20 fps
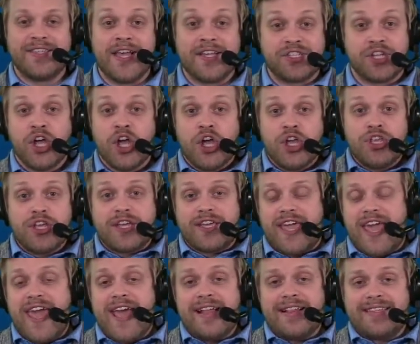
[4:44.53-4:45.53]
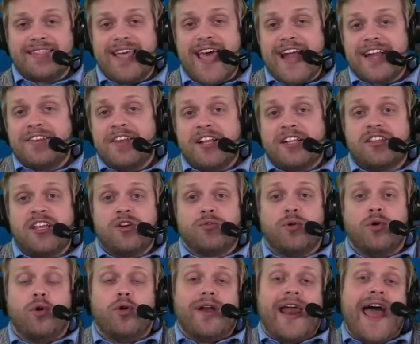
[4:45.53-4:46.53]
this. You can't technically
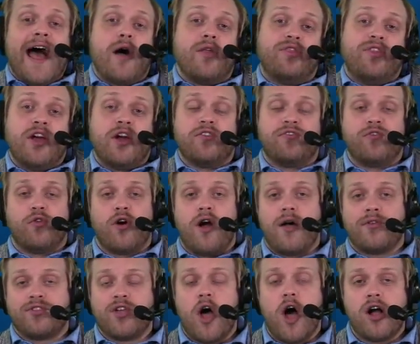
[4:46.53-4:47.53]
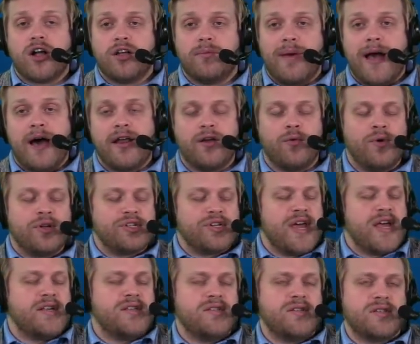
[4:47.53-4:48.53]
rule it out, therefore I'll talk about it, which
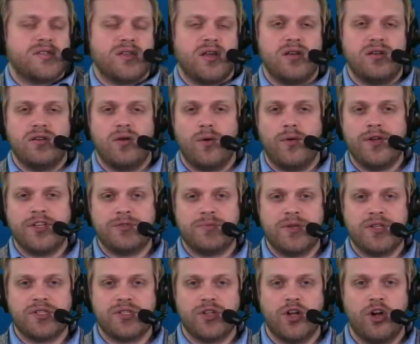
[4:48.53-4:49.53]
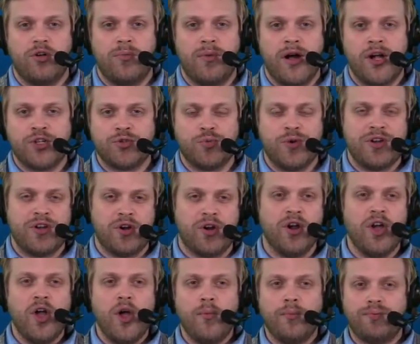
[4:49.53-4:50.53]
it just annoys me so much when you're
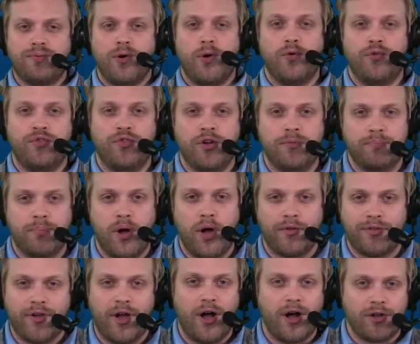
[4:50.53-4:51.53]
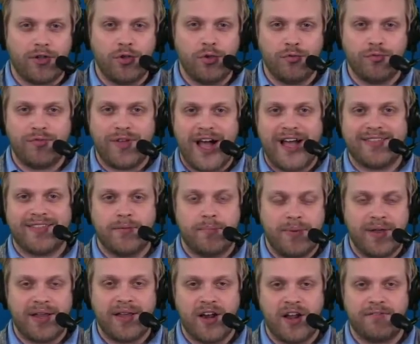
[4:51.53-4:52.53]
Pro Football Talk. You've got the
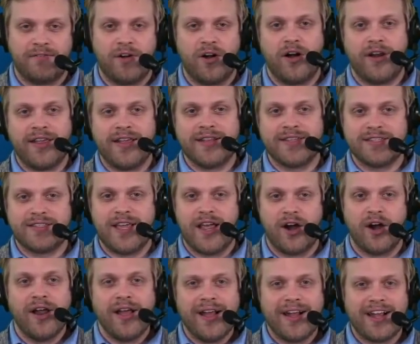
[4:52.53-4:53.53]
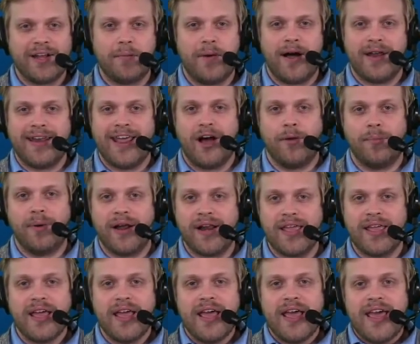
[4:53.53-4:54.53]
big enough audience there. Come on now,
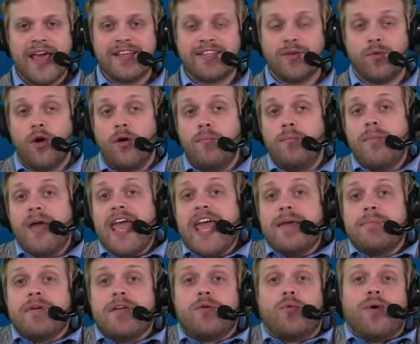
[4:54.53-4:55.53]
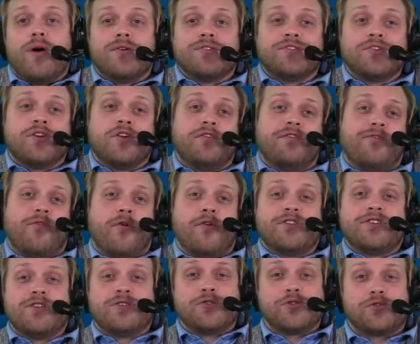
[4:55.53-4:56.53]
buddy. He said, well, maybe Wilson could
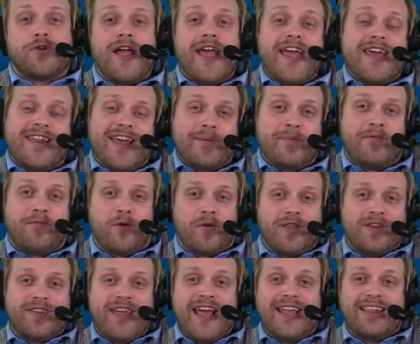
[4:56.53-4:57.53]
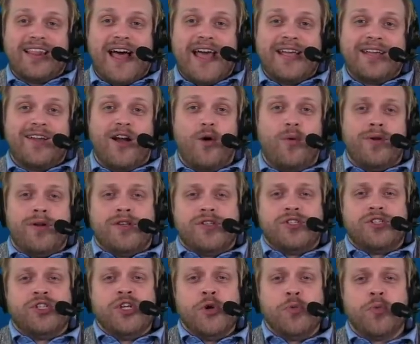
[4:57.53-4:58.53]
force a trade before the deadline, go in a
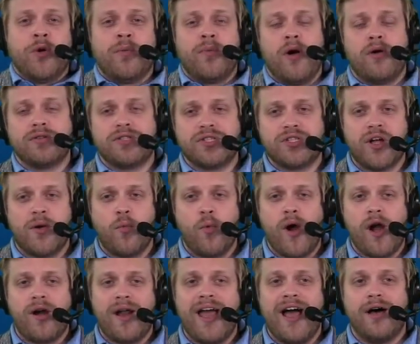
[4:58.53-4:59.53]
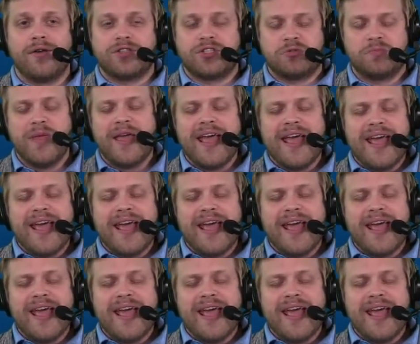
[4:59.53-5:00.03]
Super Bowl somewhere else.